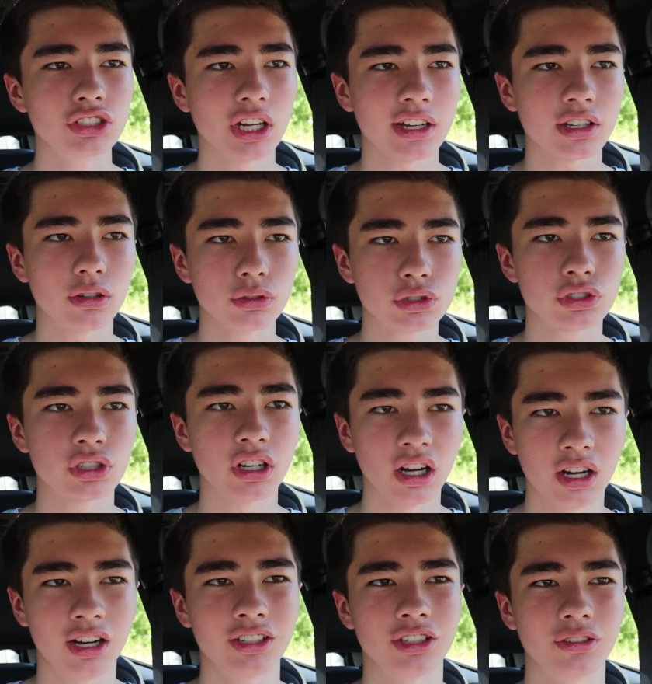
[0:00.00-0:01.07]
Jack Ultra
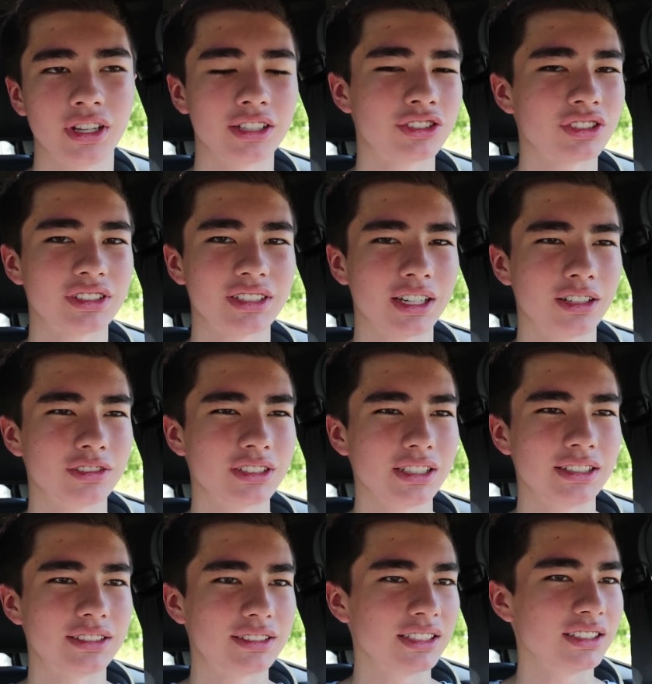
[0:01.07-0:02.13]
Auto, that just sounds,
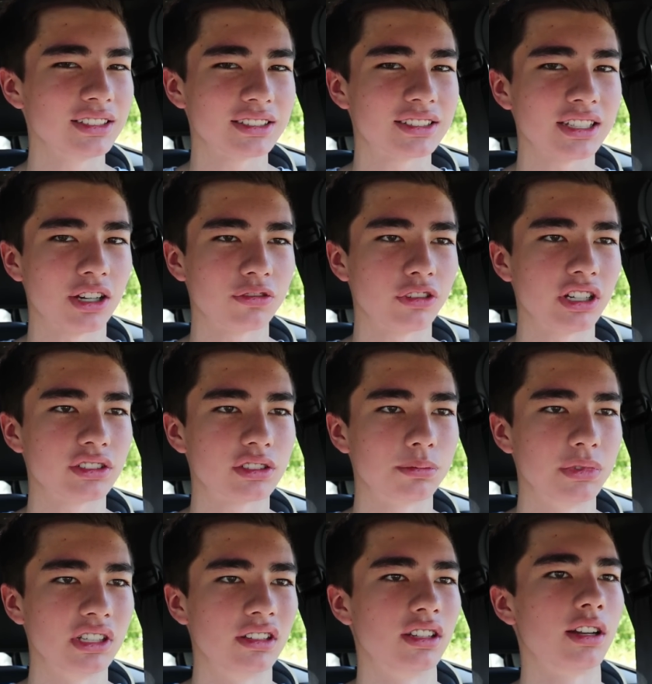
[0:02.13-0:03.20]
it didn't sound right to
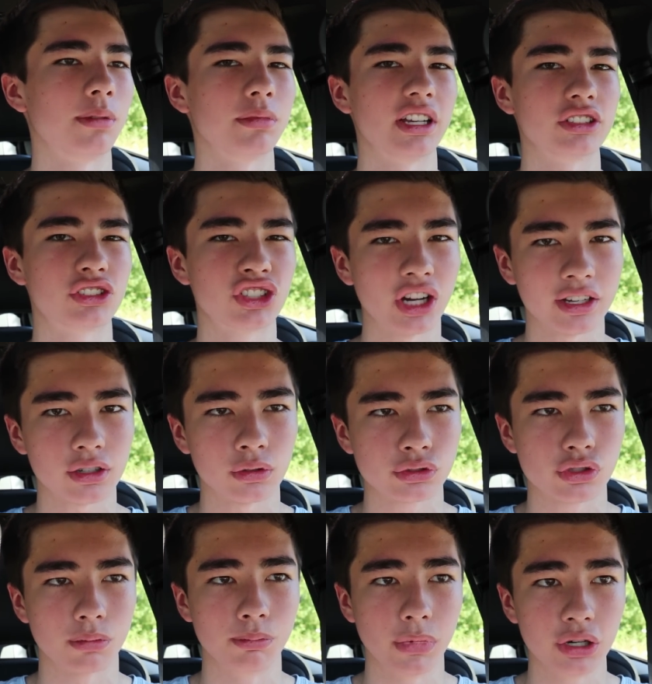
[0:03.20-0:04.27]
me. And then I'm like, Jack
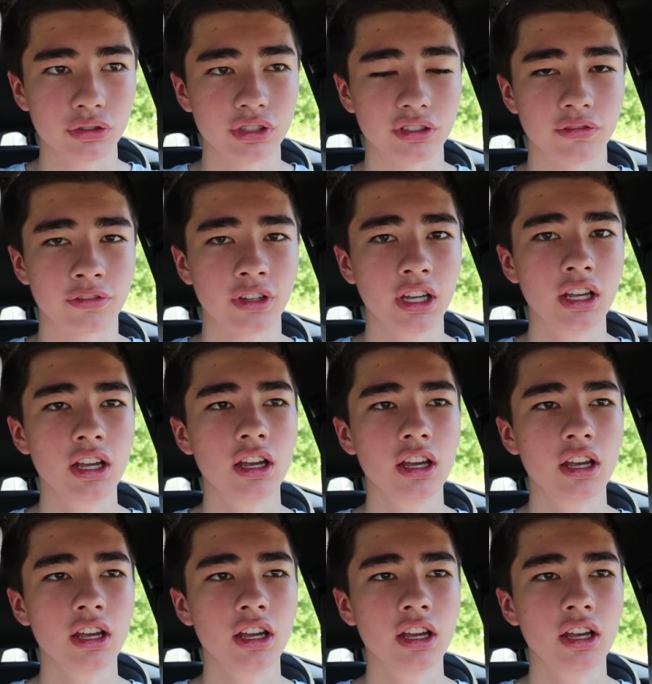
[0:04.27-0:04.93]
Ultramotive.